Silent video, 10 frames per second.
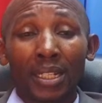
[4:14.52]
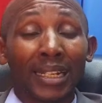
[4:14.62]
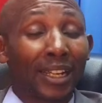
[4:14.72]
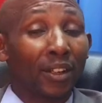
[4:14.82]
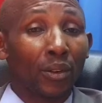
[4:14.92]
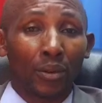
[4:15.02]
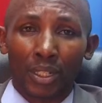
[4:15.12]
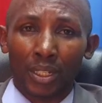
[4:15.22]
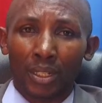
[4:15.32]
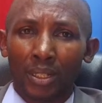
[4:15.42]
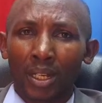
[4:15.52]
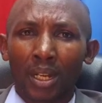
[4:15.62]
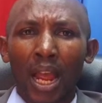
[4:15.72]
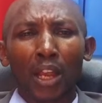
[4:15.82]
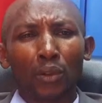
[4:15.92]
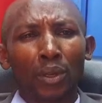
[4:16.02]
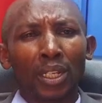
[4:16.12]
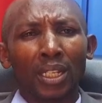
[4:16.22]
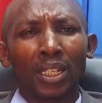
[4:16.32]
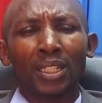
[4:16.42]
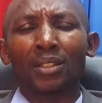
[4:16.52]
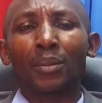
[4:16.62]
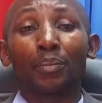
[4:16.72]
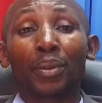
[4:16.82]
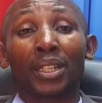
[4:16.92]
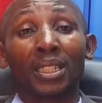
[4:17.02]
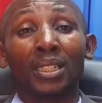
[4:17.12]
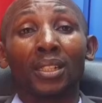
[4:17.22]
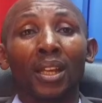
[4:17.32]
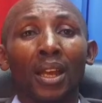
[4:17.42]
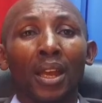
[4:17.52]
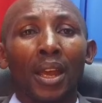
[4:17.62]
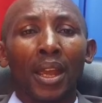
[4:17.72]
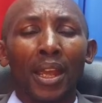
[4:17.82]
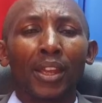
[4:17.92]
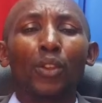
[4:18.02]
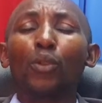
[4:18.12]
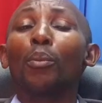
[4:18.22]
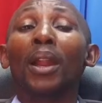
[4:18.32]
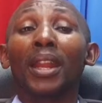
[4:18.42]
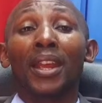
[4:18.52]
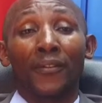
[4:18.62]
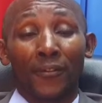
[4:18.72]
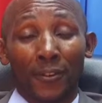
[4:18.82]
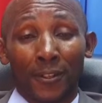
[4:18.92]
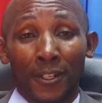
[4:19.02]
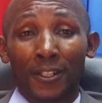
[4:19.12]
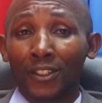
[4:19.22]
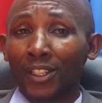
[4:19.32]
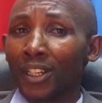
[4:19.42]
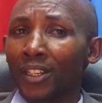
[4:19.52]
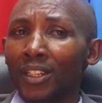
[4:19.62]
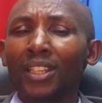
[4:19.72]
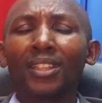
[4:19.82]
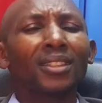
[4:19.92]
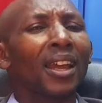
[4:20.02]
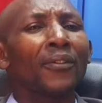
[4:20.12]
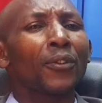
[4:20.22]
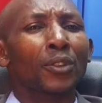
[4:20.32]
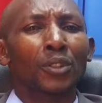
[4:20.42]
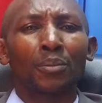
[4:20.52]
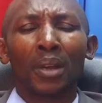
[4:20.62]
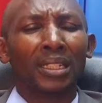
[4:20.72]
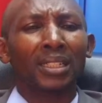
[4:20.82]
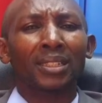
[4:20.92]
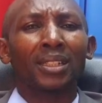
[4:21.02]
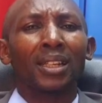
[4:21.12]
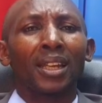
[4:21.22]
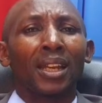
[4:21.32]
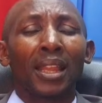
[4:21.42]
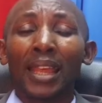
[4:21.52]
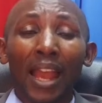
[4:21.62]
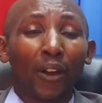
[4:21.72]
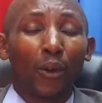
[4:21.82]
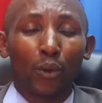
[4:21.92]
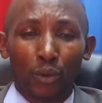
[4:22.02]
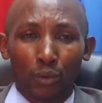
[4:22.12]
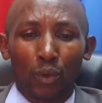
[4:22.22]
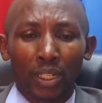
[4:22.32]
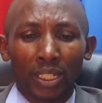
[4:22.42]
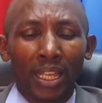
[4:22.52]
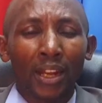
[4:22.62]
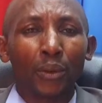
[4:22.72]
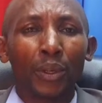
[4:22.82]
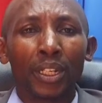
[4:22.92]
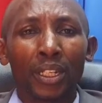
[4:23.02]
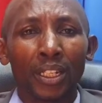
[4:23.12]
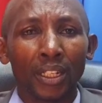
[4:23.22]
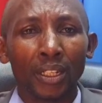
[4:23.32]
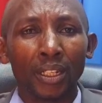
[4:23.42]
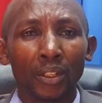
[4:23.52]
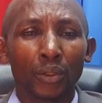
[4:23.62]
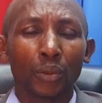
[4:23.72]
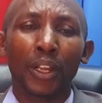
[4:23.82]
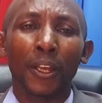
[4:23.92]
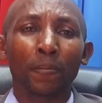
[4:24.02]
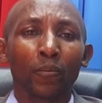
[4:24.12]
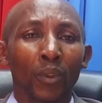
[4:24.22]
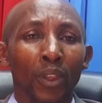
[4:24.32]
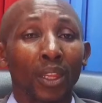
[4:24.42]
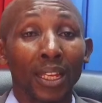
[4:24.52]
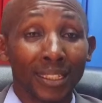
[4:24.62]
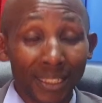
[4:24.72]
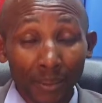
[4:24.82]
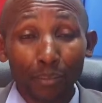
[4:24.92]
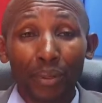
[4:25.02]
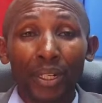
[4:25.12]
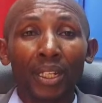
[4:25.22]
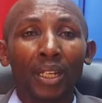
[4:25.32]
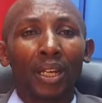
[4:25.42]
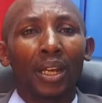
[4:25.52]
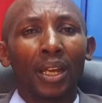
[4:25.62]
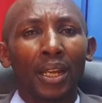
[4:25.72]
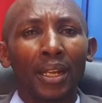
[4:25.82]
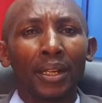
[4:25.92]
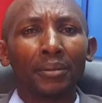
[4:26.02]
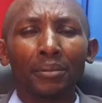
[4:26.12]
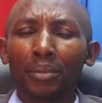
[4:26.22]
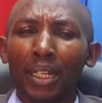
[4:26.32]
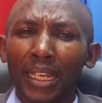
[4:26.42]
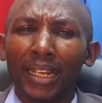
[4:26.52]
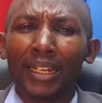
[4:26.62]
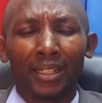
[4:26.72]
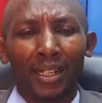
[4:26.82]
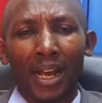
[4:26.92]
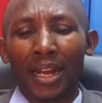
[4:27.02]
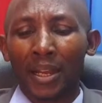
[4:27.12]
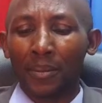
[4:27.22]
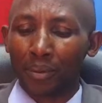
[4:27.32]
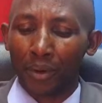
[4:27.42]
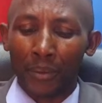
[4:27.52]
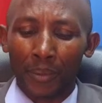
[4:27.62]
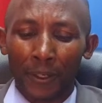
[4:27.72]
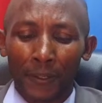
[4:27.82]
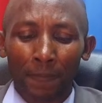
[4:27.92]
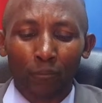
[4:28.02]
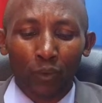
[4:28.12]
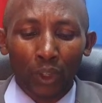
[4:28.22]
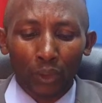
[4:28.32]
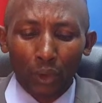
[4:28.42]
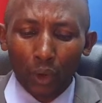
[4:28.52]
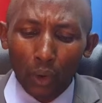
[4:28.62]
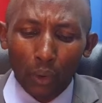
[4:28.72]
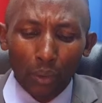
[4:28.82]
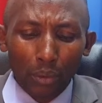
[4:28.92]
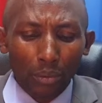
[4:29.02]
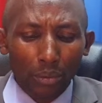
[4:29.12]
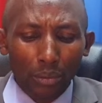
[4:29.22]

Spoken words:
technology that actually is replacing human effort, and he said these efforts, much as they are good, what they are doing in today, they are simply killing unemployment. So